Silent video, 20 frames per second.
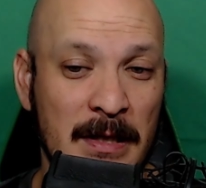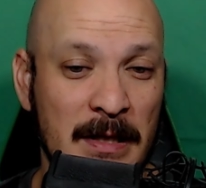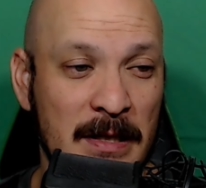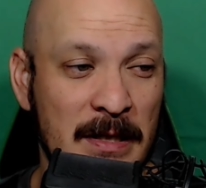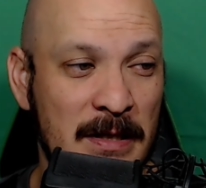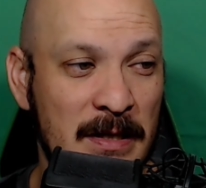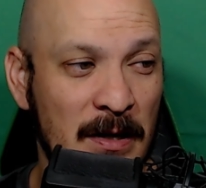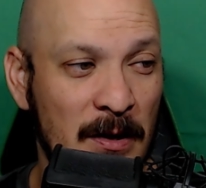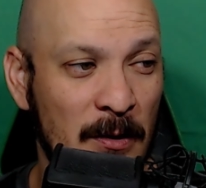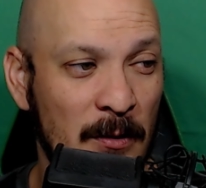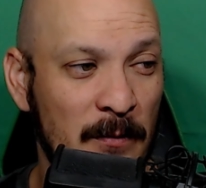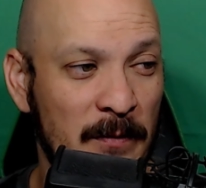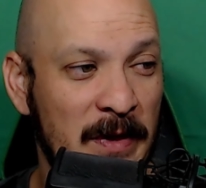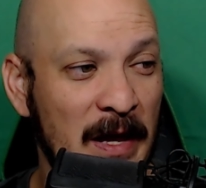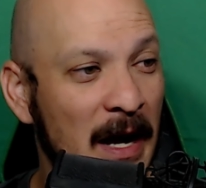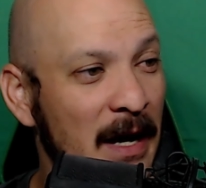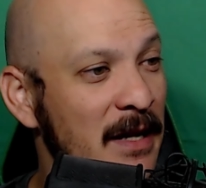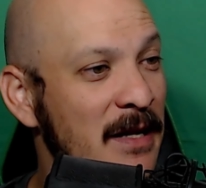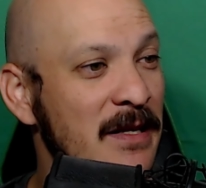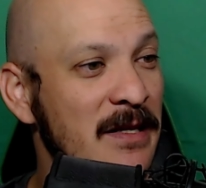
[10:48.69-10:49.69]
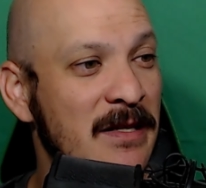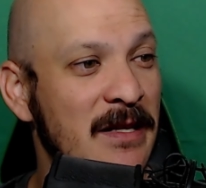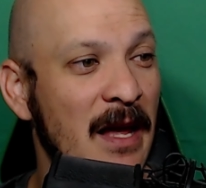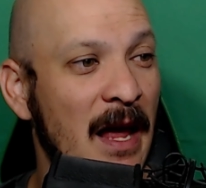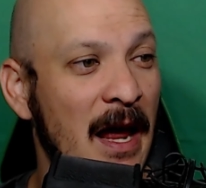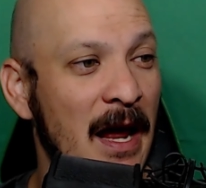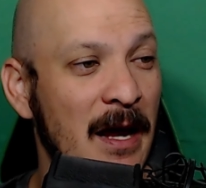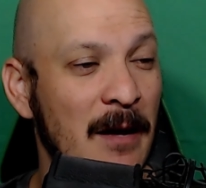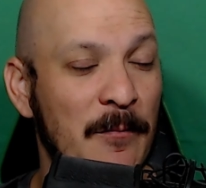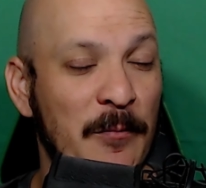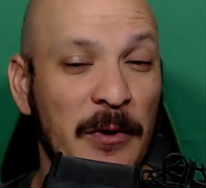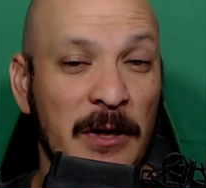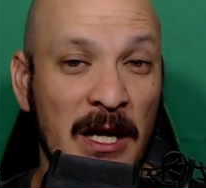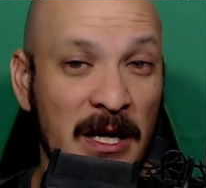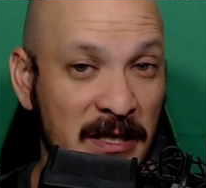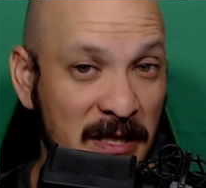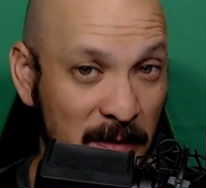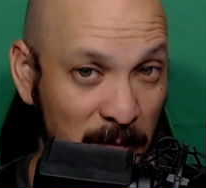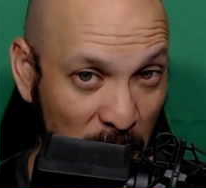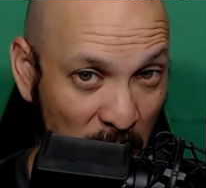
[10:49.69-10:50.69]
So that is a
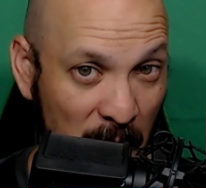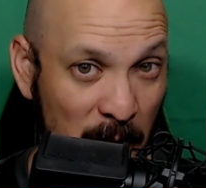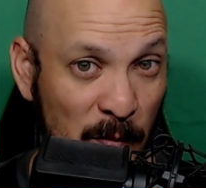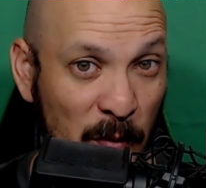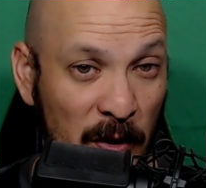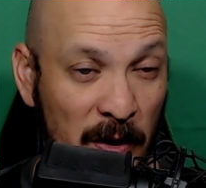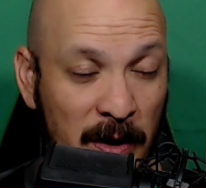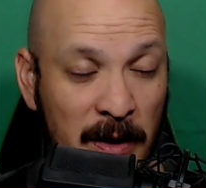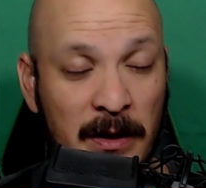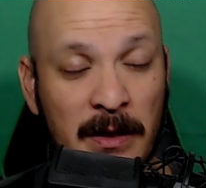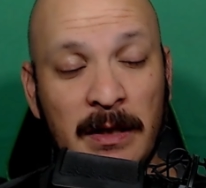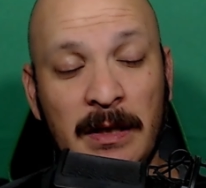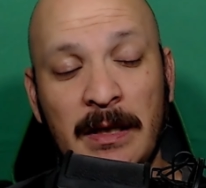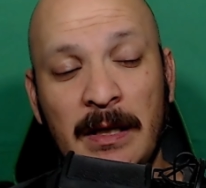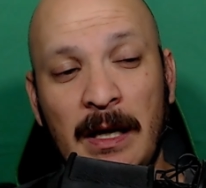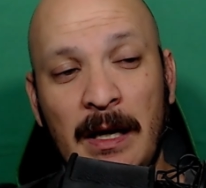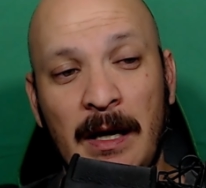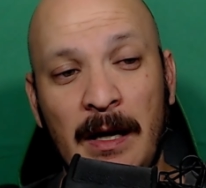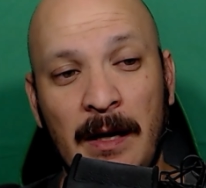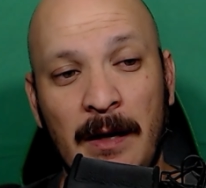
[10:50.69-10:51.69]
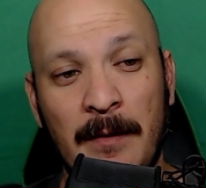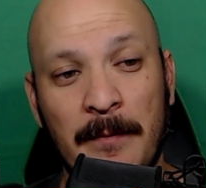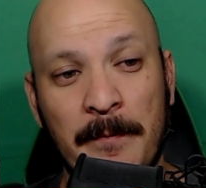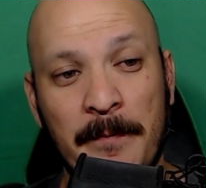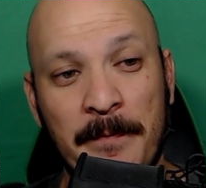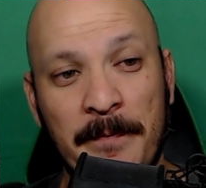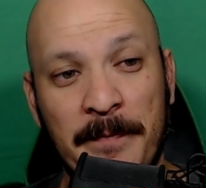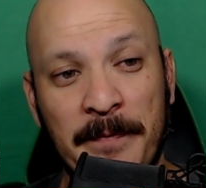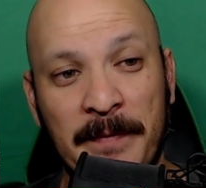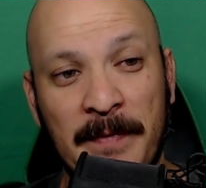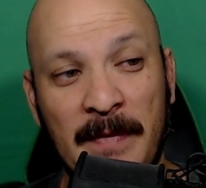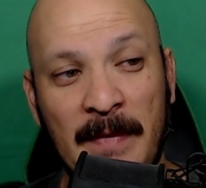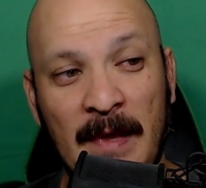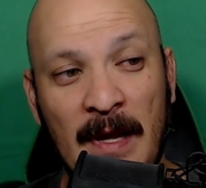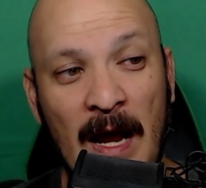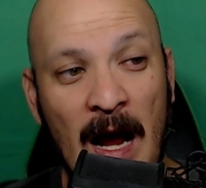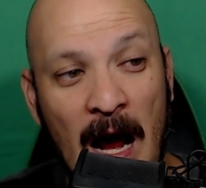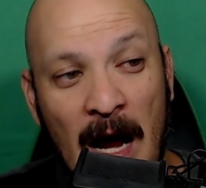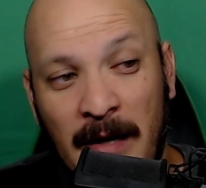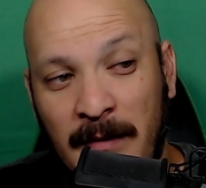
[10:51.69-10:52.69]
plus in my book. I
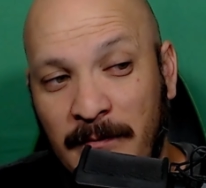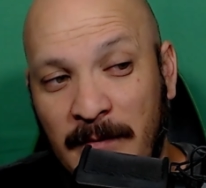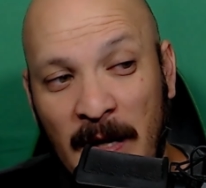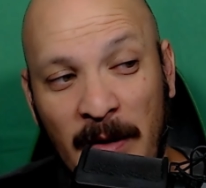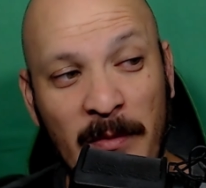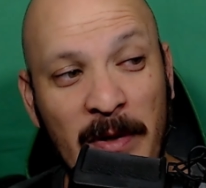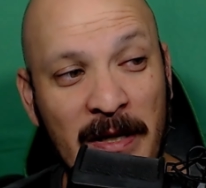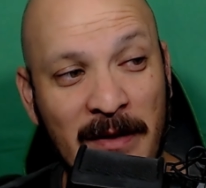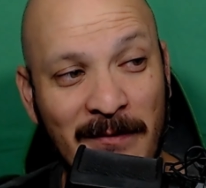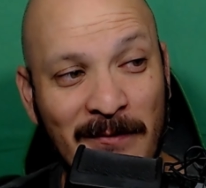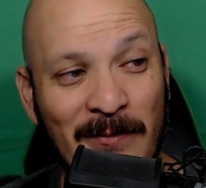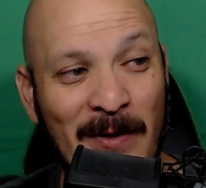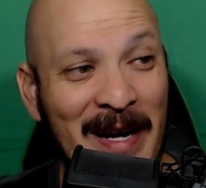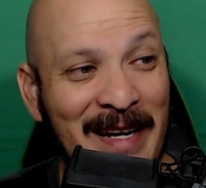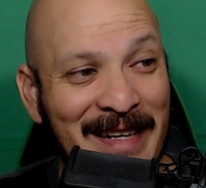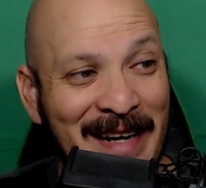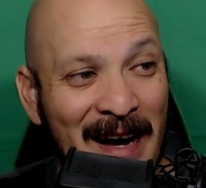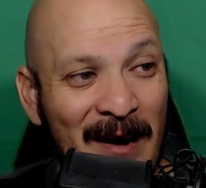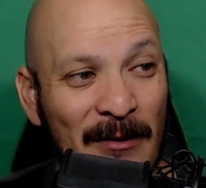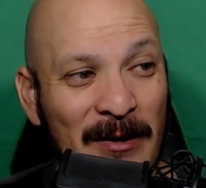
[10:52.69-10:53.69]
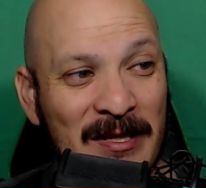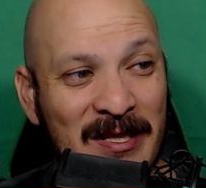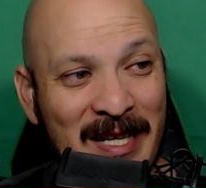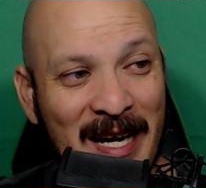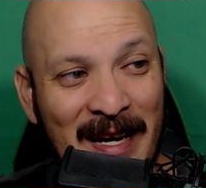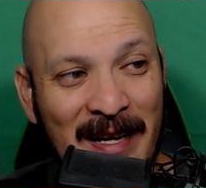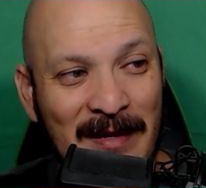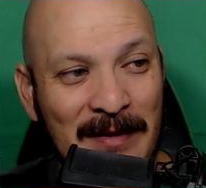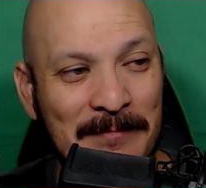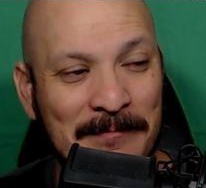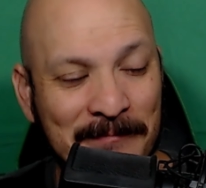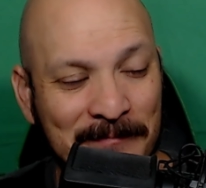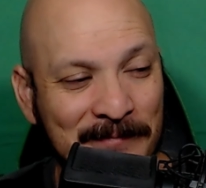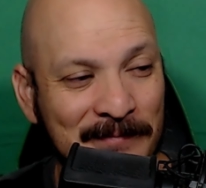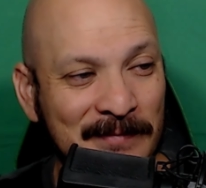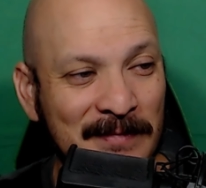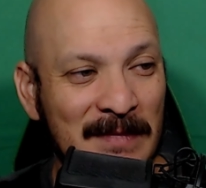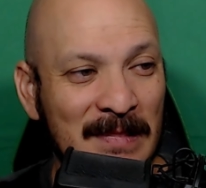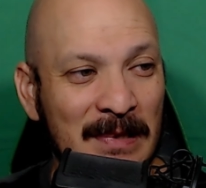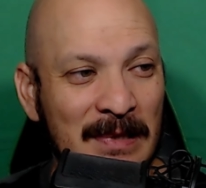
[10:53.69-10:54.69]
mean, right now it's kind
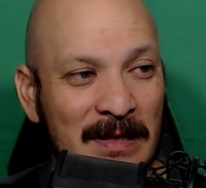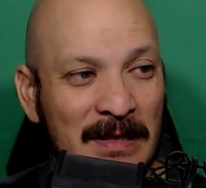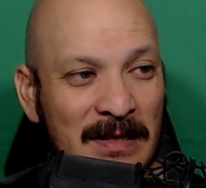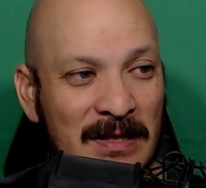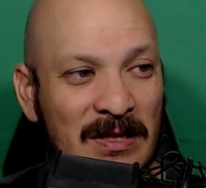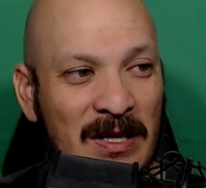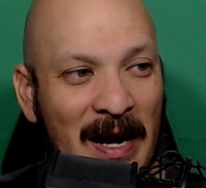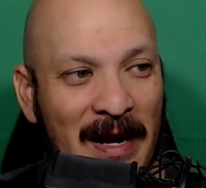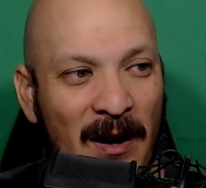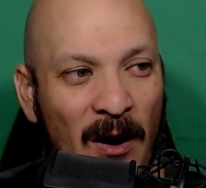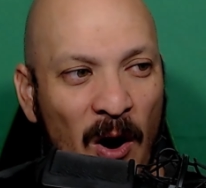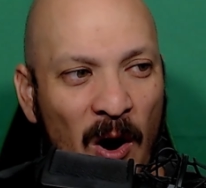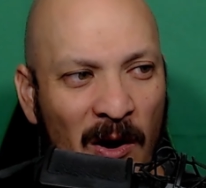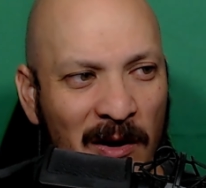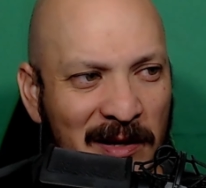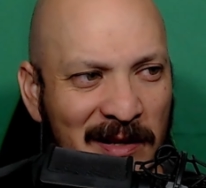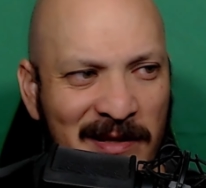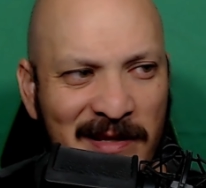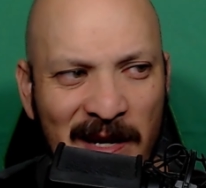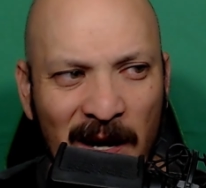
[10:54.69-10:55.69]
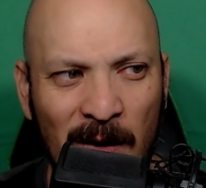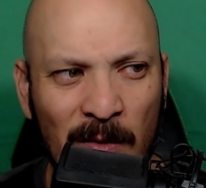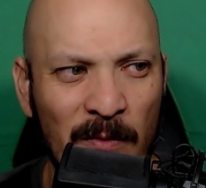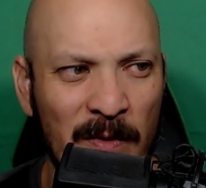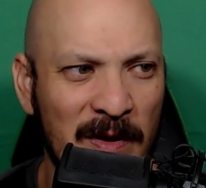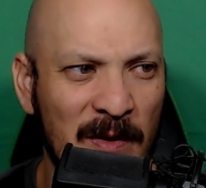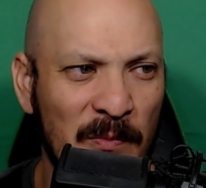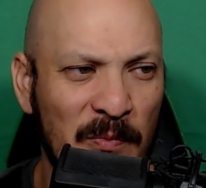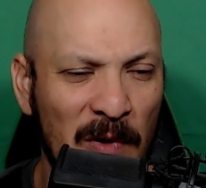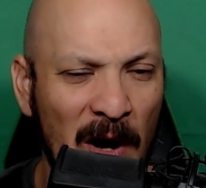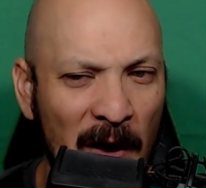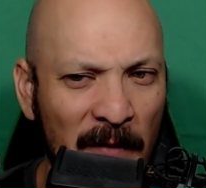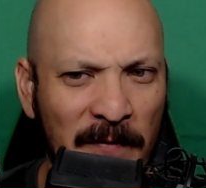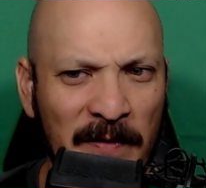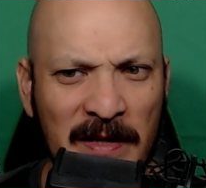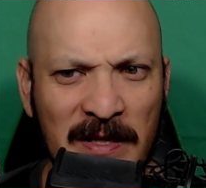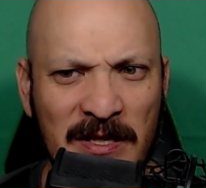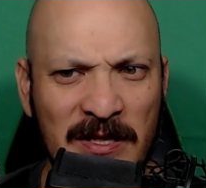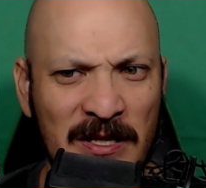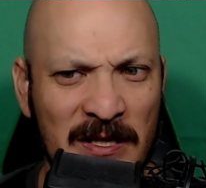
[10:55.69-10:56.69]
of hard to tell with the
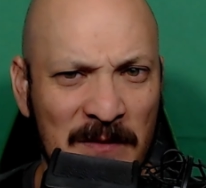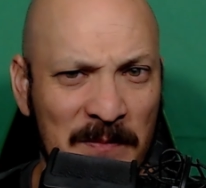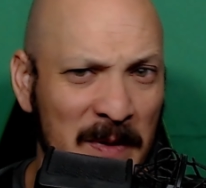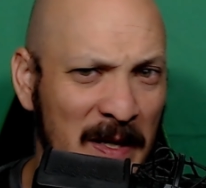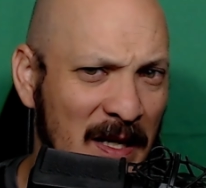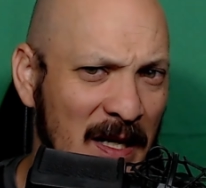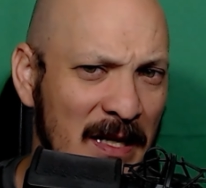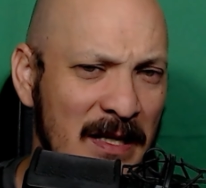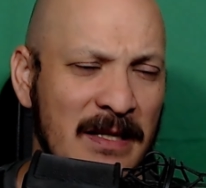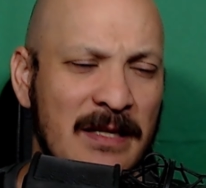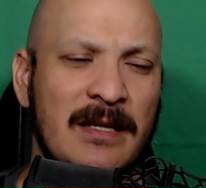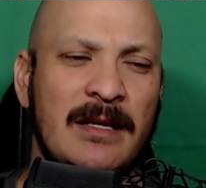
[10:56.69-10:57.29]
profits, just because